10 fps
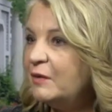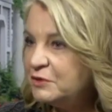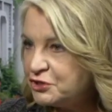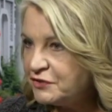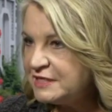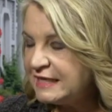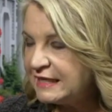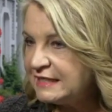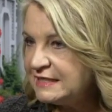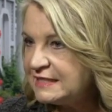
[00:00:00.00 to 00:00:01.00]
much are the
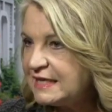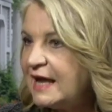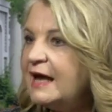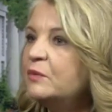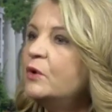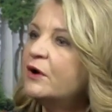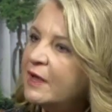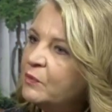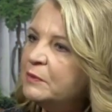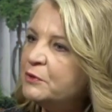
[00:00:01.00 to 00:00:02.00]
tickets, and where
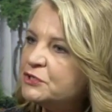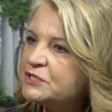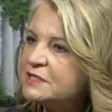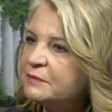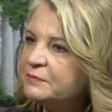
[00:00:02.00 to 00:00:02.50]
can we purchase them?